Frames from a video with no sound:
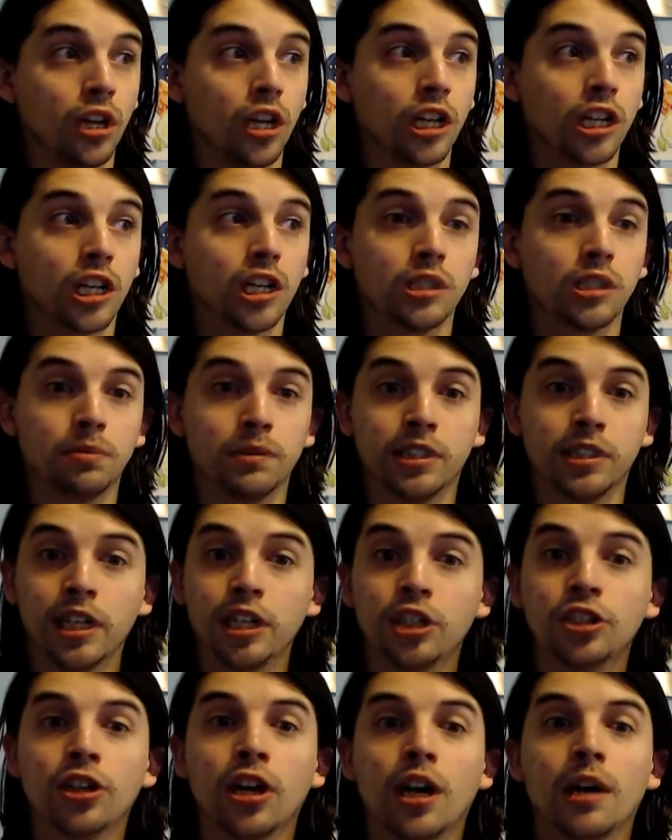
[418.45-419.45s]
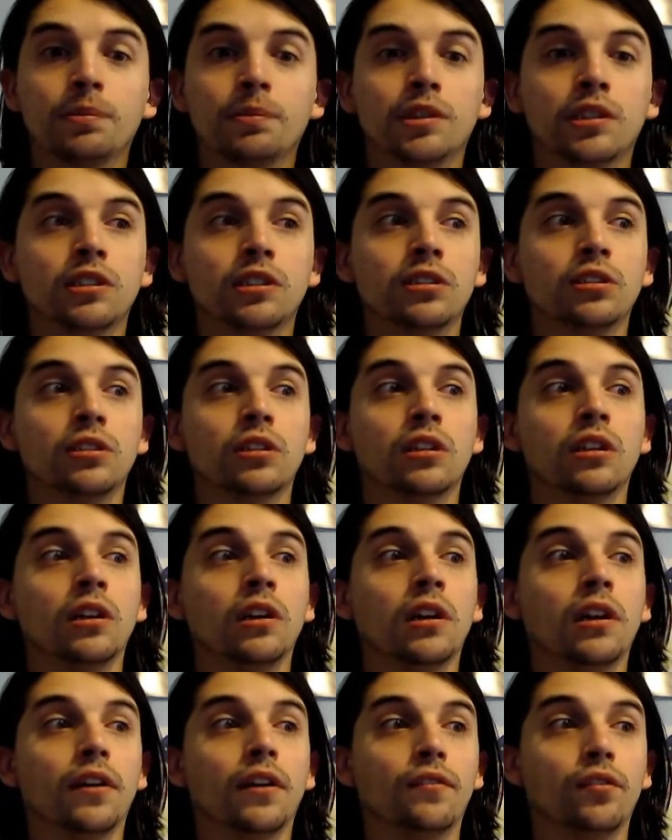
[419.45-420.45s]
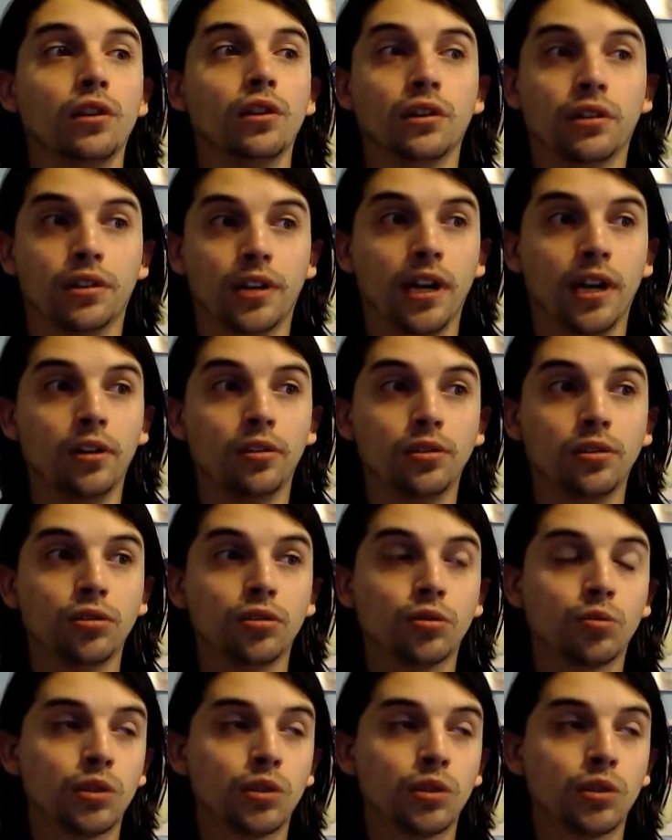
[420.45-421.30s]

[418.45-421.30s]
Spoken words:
customization options for your characters, which